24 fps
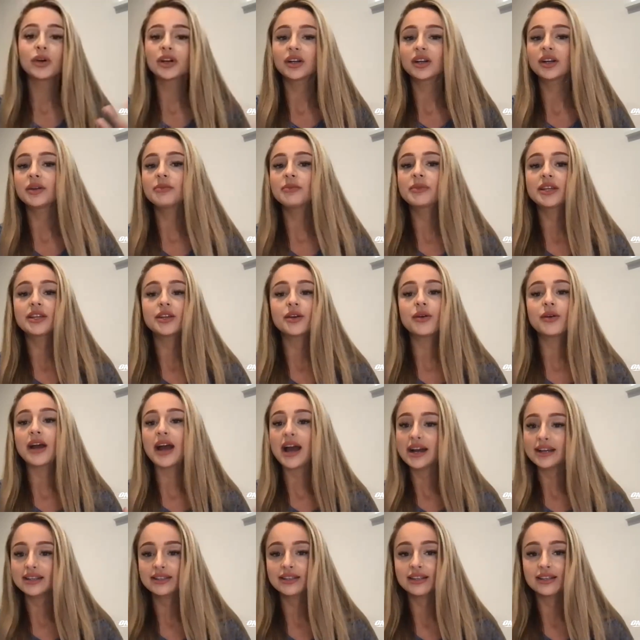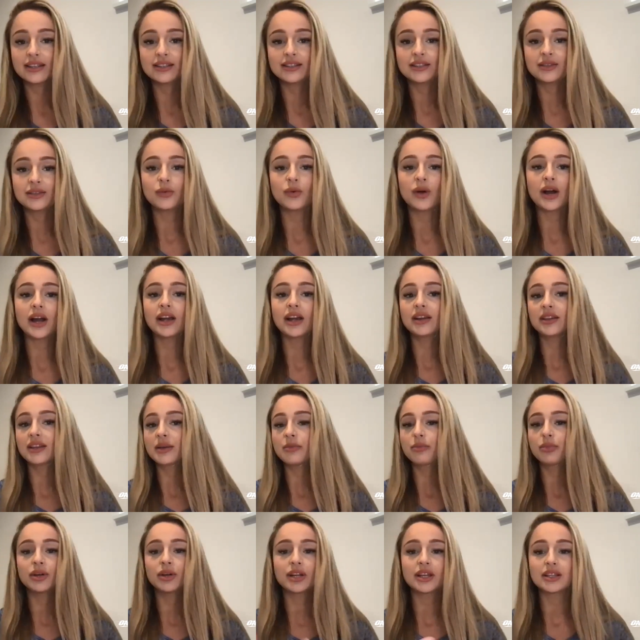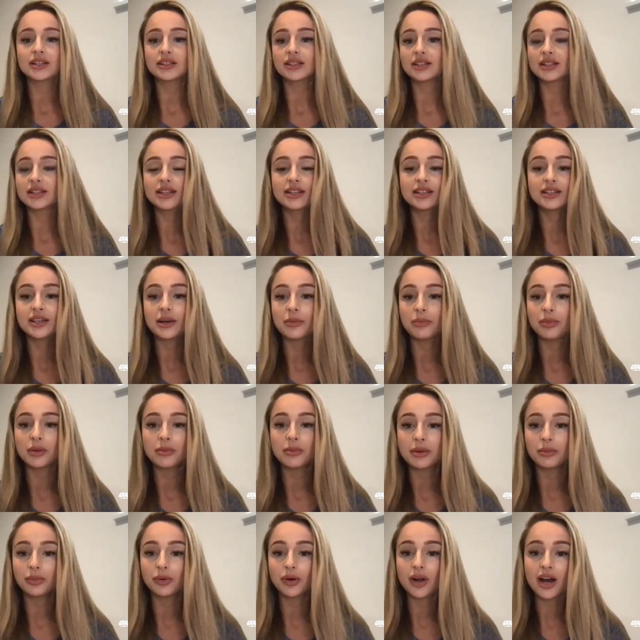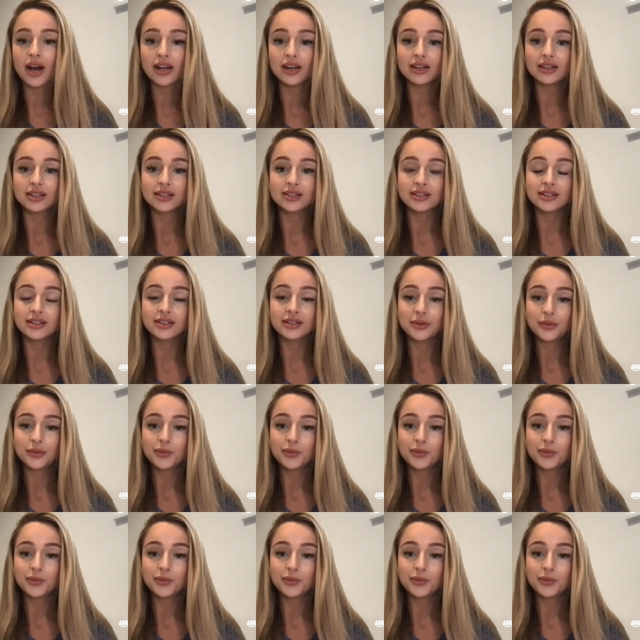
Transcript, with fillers: are amino acids and why are they put into these supplement products?